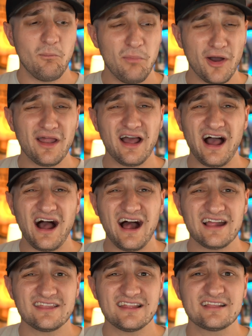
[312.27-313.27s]
But
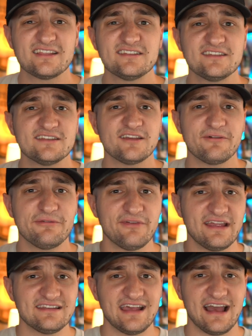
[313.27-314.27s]
I think this is a
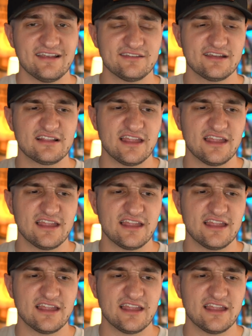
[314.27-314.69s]
fantastic,